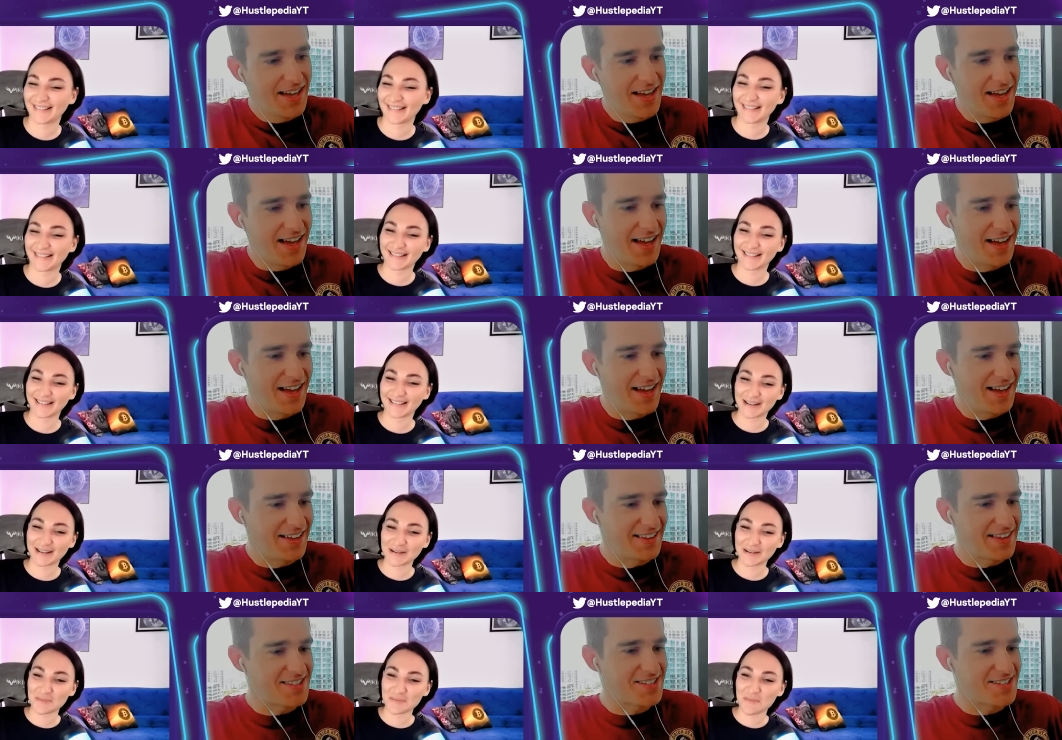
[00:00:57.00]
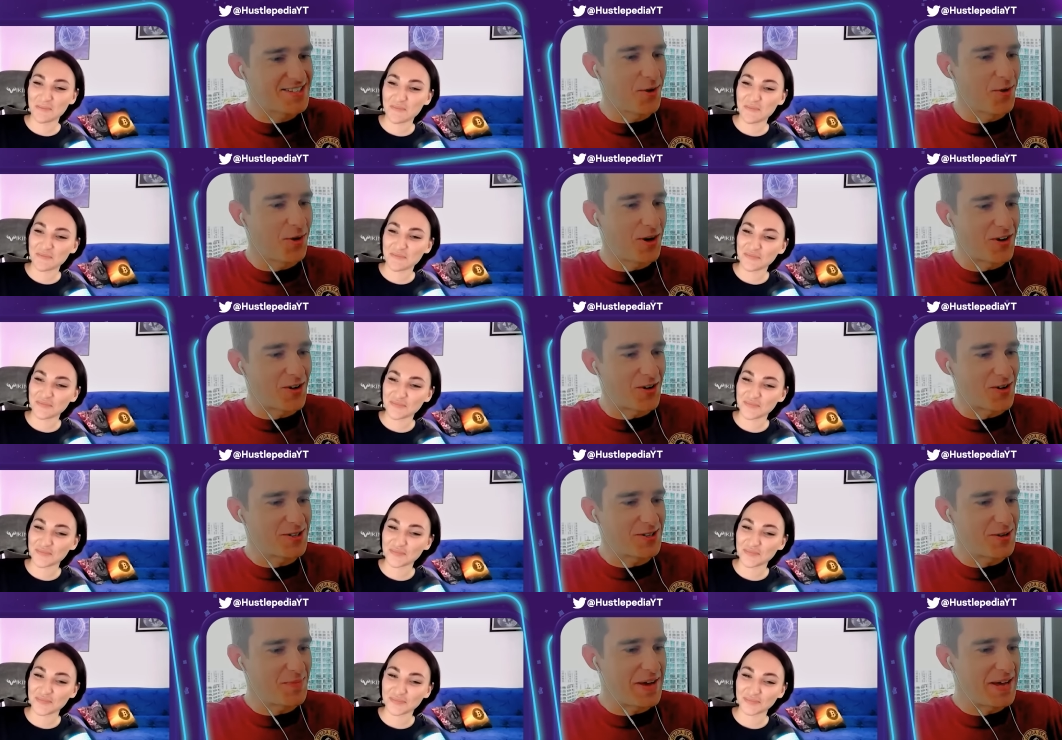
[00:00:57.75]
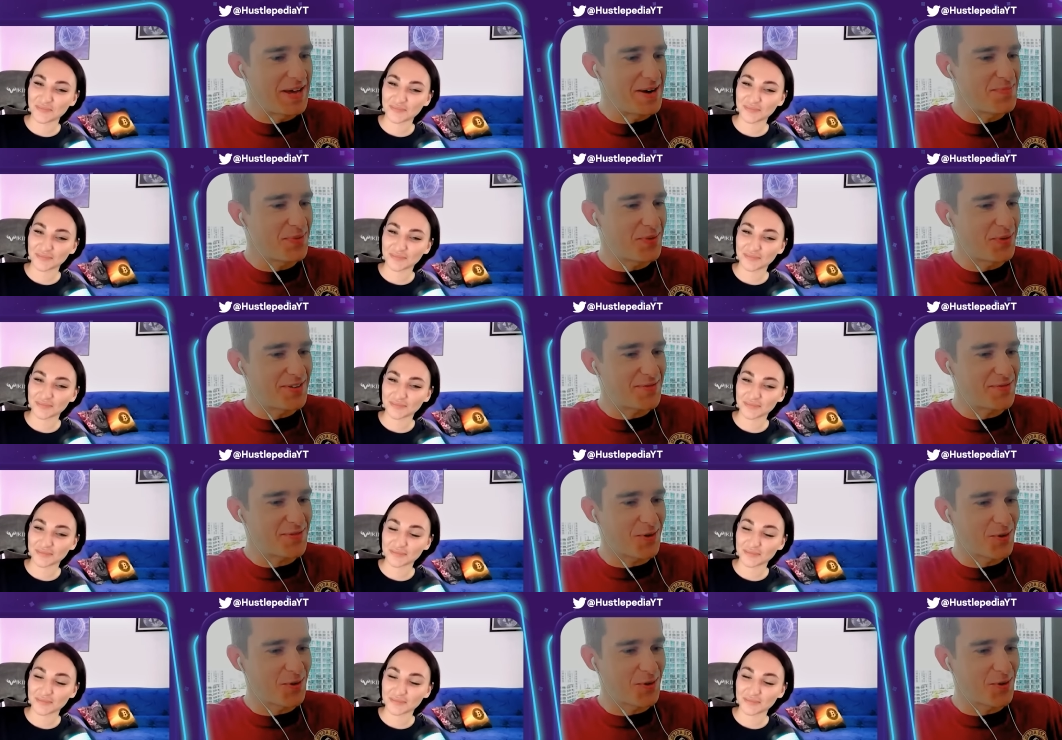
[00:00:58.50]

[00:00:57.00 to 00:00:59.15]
Speaker 1: Uh, that's so hard to pinpoint, of